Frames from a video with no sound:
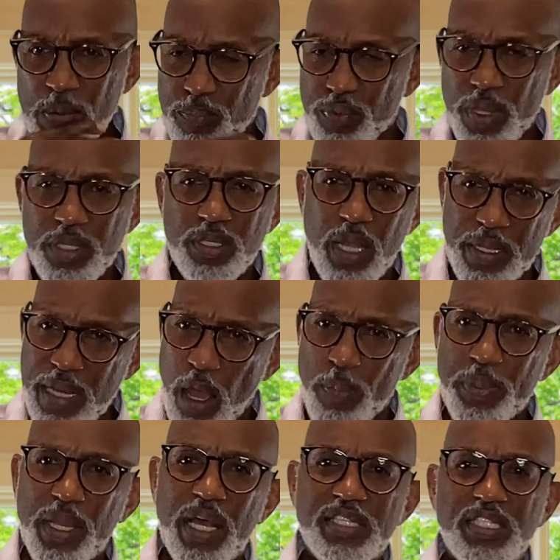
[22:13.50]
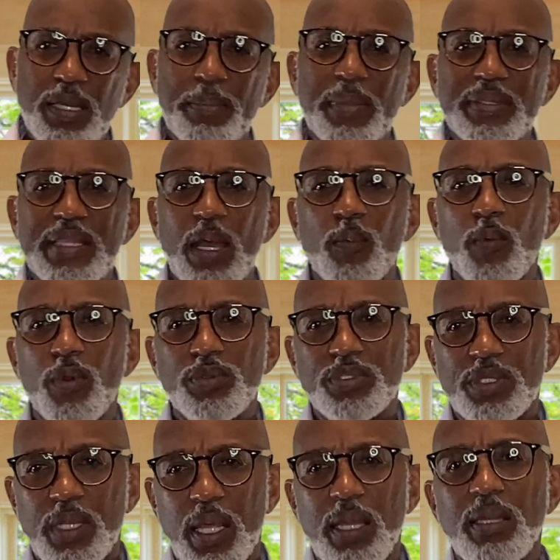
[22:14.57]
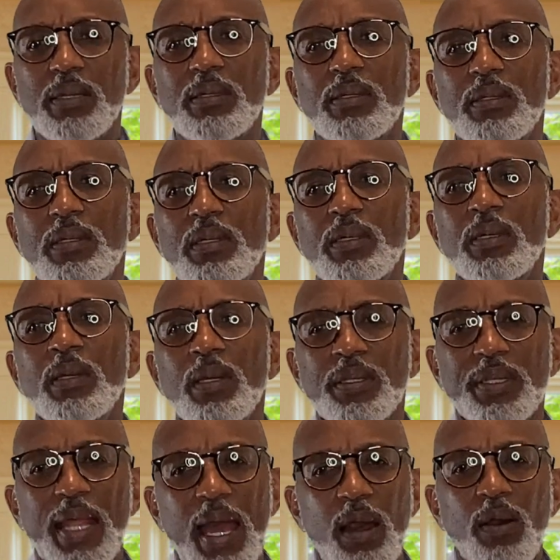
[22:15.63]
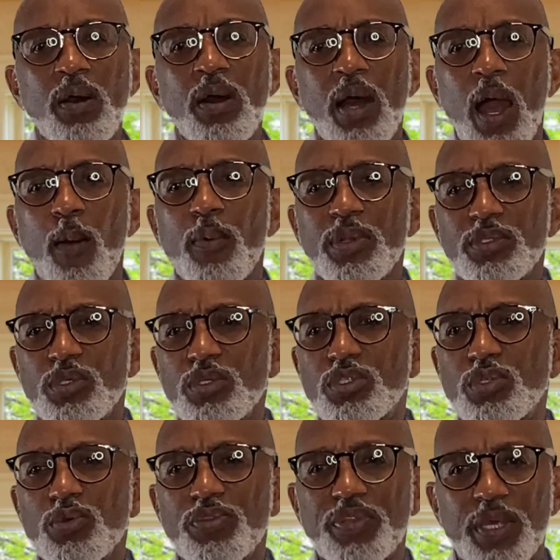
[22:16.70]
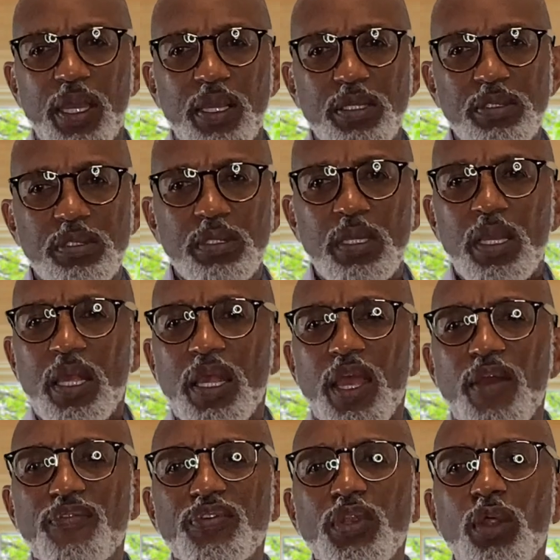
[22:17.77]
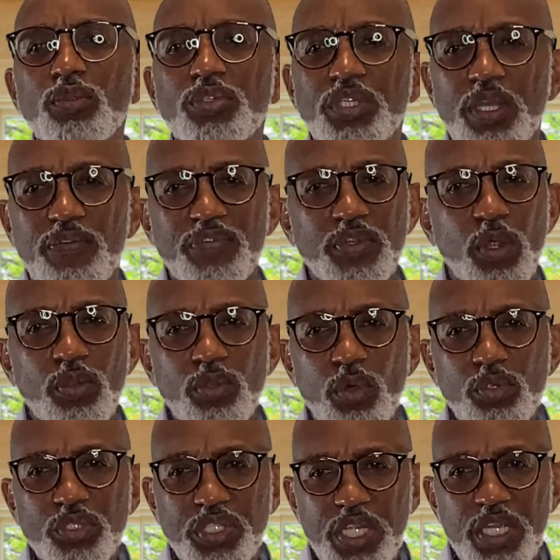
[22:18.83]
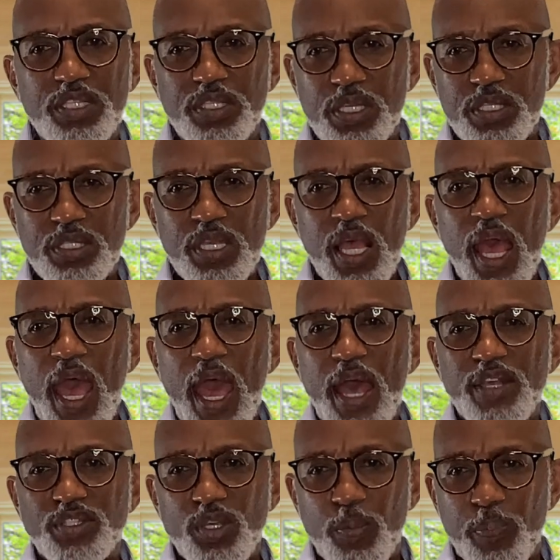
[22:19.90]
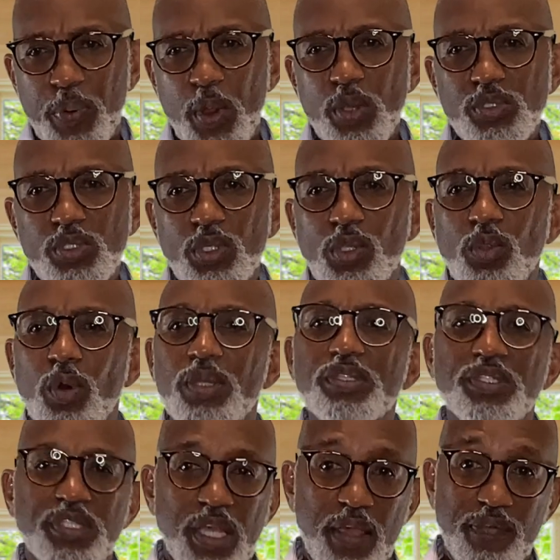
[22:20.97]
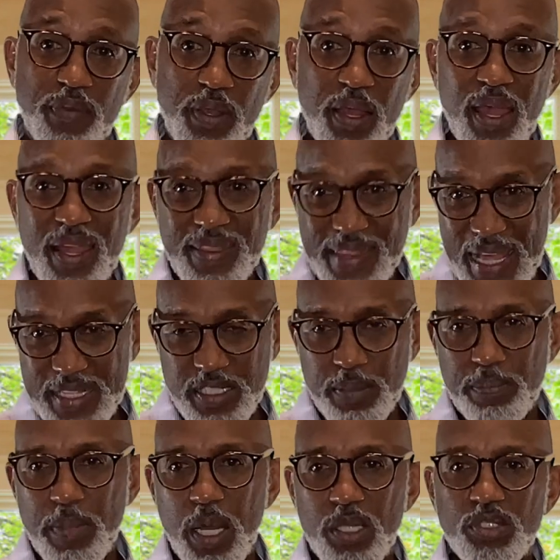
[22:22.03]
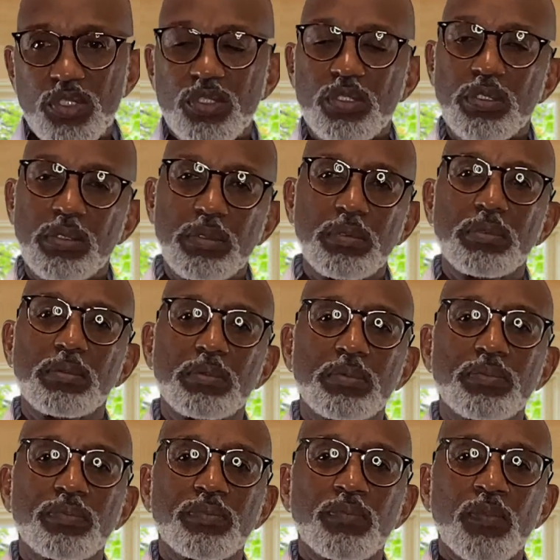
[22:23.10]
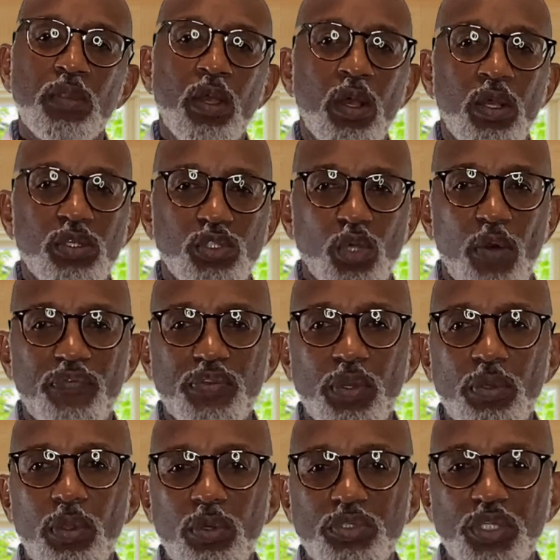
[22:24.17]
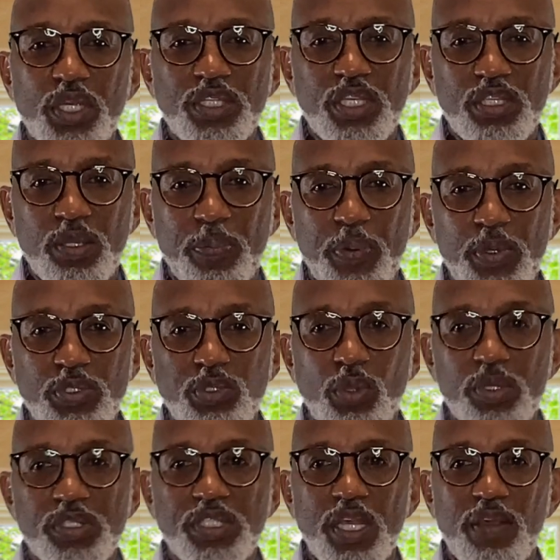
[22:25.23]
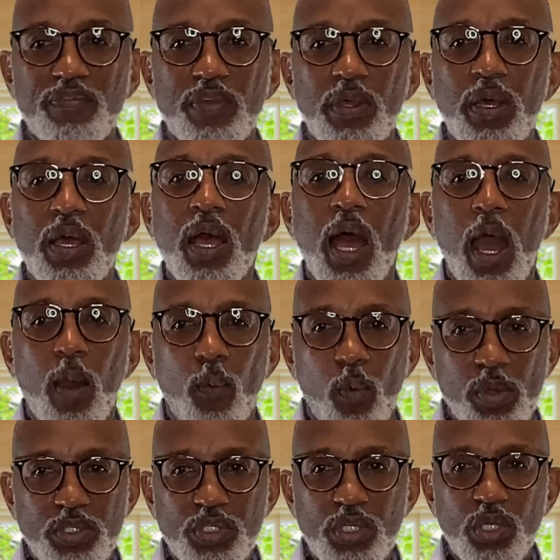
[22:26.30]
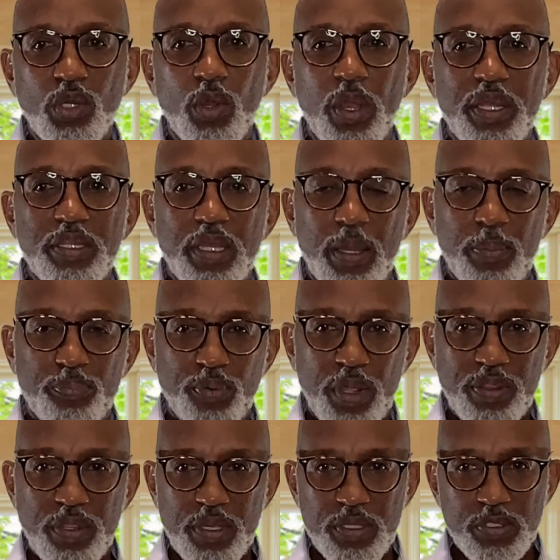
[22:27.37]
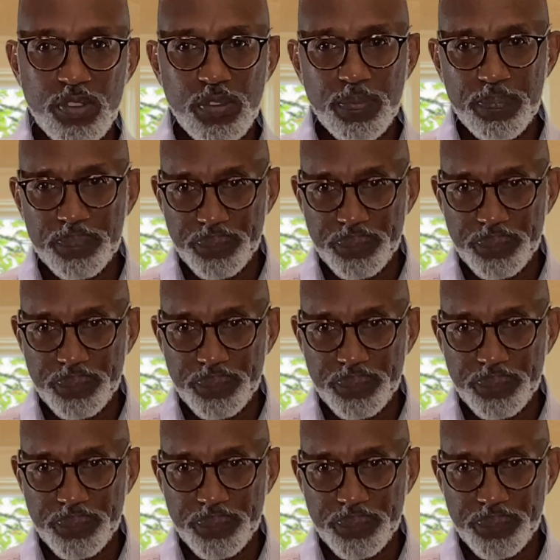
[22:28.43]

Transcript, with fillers: Praise God. And I hope you got something on that word today. Now, I want to do two things. If you don't, if you don't know Jesus as your personal Lord and Savior, that's a must. So if you don't know Jesus, your personal Lord and Savior, I want you to go ahead and pray this.